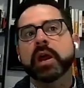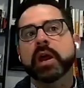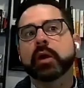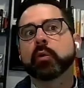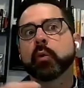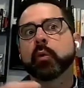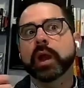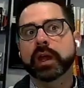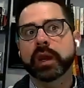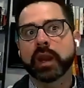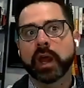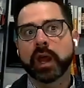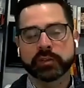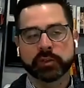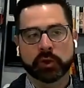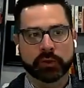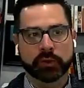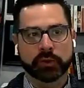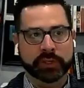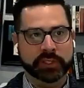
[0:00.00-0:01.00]
Because you may not
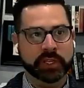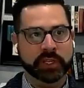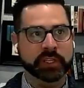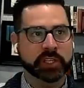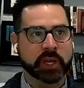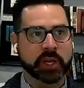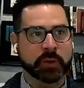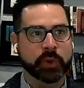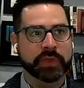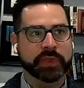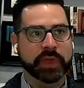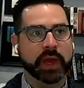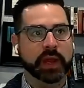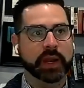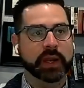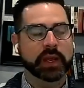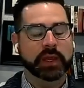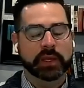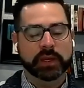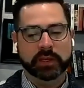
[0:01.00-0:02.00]
recognize all these things
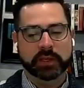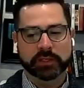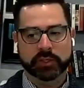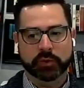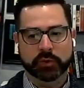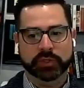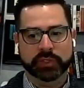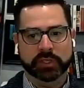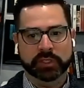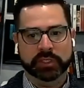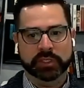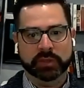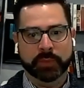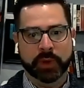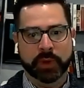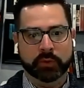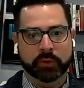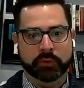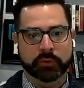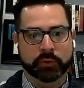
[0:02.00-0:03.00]
come with that. And
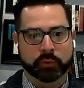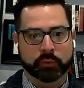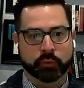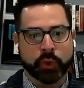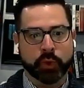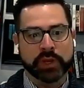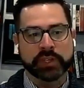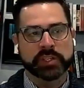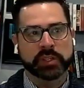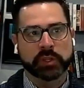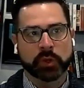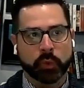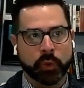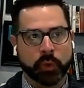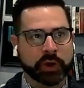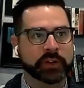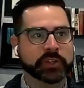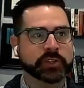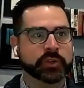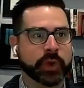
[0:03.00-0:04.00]
so it's about
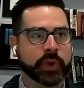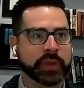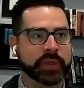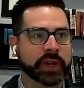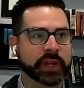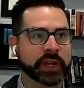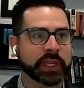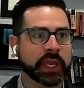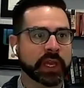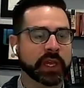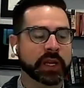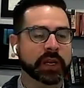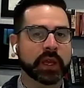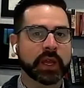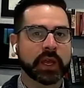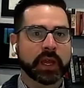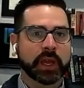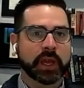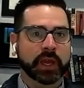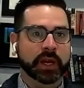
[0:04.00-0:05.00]
raising the awareness around
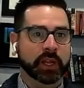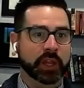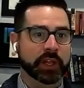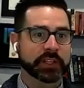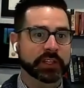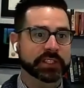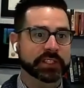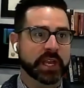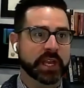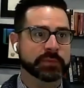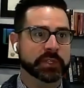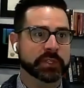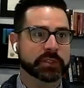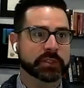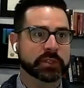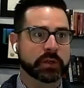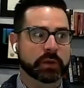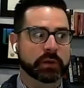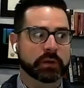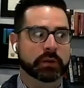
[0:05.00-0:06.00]
that again. And a lot
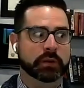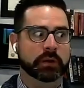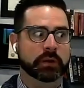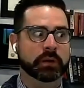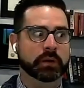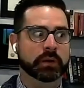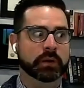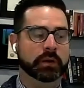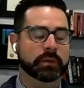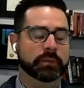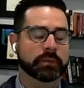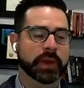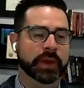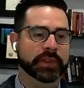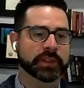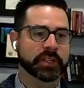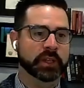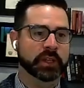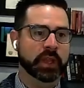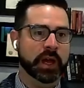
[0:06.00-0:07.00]
of times it's,
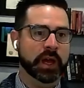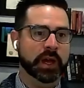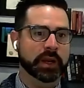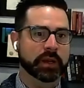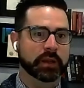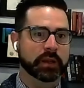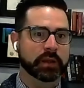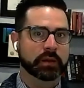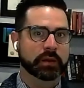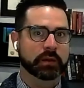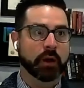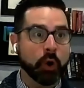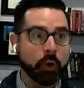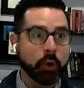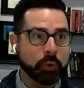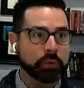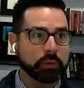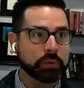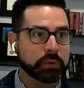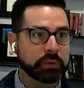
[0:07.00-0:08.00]
oh, man, that's a lot.
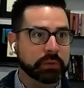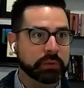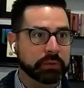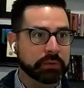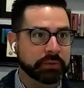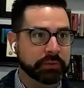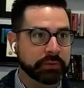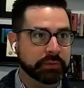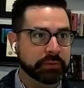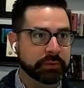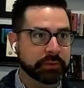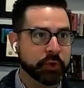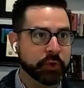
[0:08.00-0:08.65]
Oh,